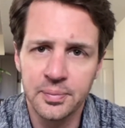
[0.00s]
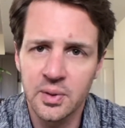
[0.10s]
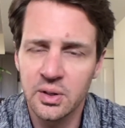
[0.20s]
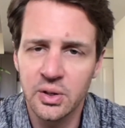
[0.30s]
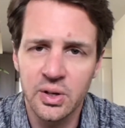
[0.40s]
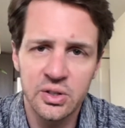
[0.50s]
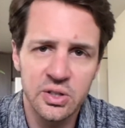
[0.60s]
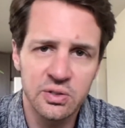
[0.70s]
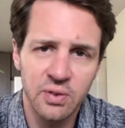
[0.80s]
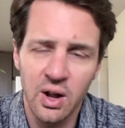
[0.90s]
You can
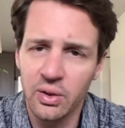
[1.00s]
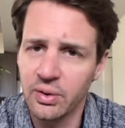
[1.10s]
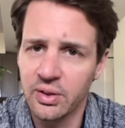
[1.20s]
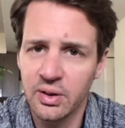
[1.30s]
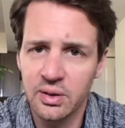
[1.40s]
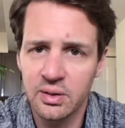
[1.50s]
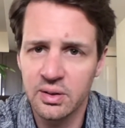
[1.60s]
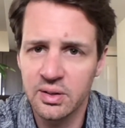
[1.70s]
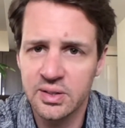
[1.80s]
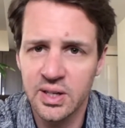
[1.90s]
just follow
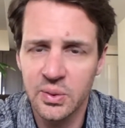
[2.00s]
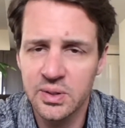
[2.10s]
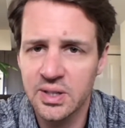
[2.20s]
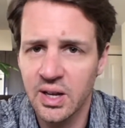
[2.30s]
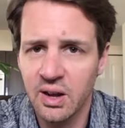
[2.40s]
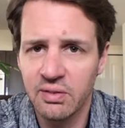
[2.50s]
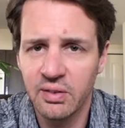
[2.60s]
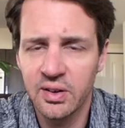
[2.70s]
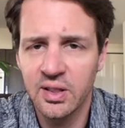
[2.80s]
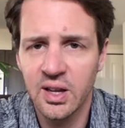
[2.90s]
the sequencing of
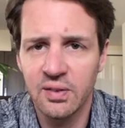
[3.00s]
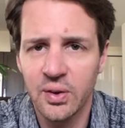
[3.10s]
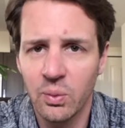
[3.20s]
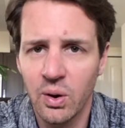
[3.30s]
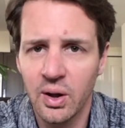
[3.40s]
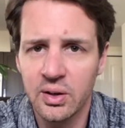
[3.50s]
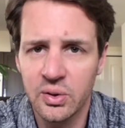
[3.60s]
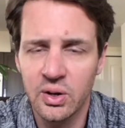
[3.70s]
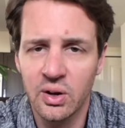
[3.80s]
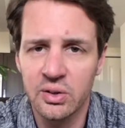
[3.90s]
everything if you want. You
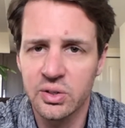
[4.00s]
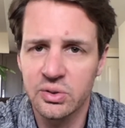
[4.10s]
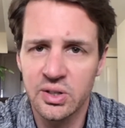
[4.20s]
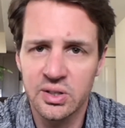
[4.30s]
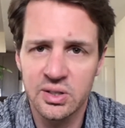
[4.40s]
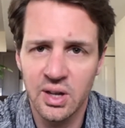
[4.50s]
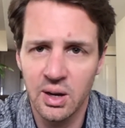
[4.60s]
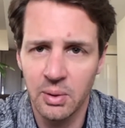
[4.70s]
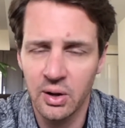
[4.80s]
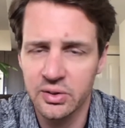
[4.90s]
can also just
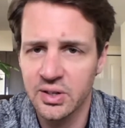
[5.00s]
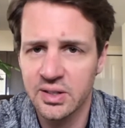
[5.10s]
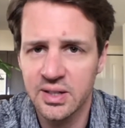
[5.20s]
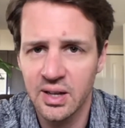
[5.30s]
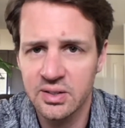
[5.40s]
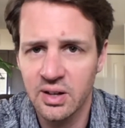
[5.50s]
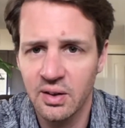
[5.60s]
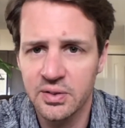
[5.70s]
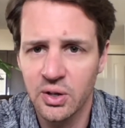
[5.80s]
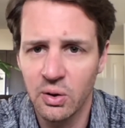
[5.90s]
alternate set
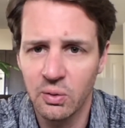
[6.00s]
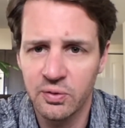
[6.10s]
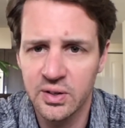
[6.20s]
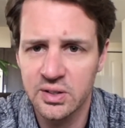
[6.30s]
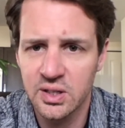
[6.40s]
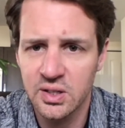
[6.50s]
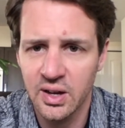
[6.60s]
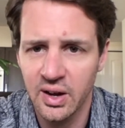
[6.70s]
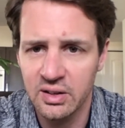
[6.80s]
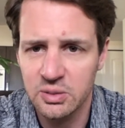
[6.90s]
stuff. So for instance, I
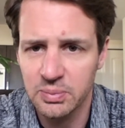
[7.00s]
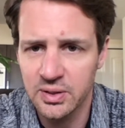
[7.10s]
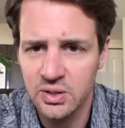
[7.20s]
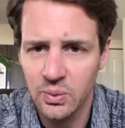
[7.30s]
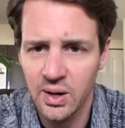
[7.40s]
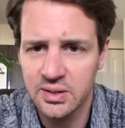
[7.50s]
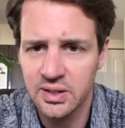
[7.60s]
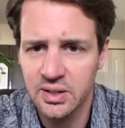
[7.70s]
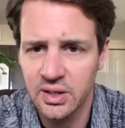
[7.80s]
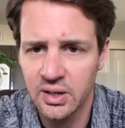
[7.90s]
got split squats
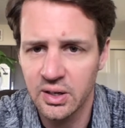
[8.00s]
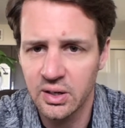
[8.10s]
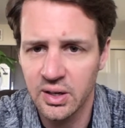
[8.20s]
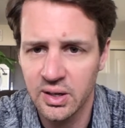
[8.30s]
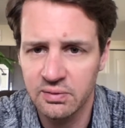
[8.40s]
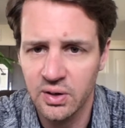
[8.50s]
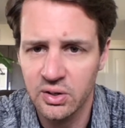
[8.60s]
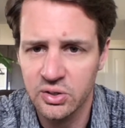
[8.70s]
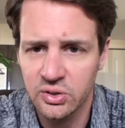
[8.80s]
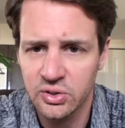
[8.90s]
in here in
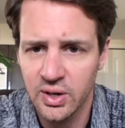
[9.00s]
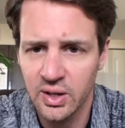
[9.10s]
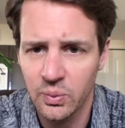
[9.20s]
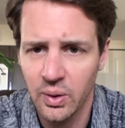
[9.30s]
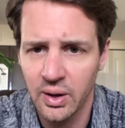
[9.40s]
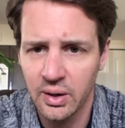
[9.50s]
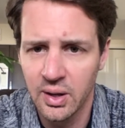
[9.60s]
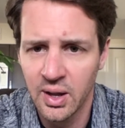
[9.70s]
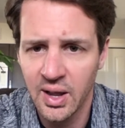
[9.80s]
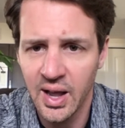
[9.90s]
functional strength 1,
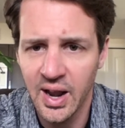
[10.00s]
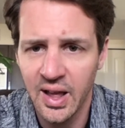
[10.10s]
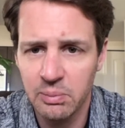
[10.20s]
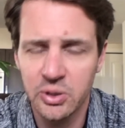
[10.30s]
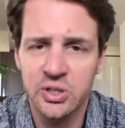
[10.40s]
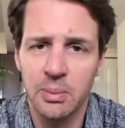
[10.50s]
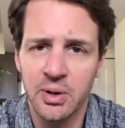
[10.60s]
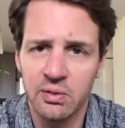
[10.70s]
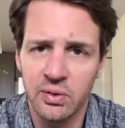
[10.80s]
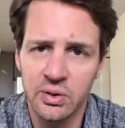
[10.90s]
and I have push-up
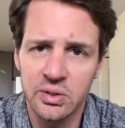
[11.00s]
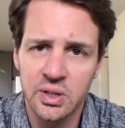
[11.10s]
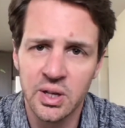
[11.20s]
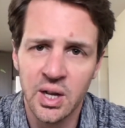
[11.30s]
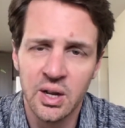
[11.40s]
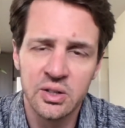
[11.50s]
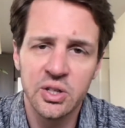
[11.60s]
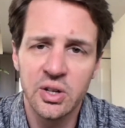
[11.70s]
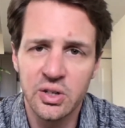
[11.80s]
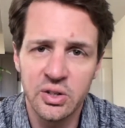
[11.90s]
intervals. So
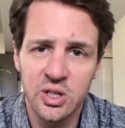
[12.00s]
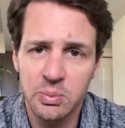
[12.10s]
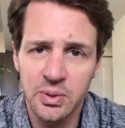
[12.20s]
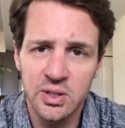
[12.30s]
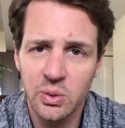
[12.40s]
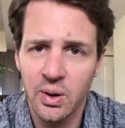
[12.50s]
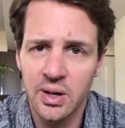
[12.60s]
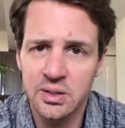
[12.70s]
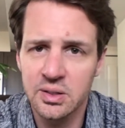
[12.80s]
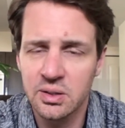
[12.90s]
you could do your split
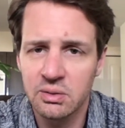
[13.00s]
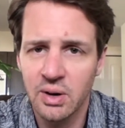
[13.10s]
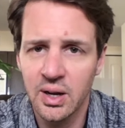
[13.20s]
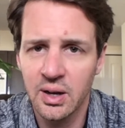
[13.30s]
squats, right?